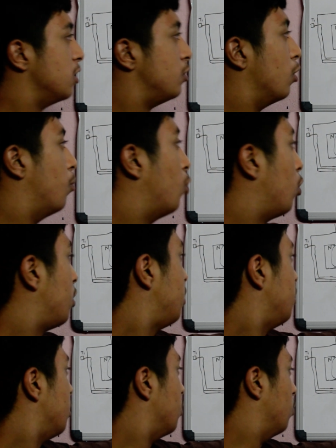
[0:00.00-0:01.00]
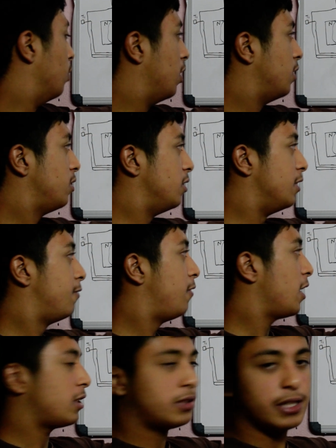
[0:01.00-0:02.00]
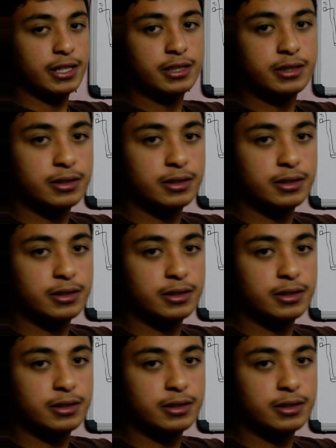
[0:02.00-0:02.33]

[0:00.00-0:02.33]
the more, well, deflected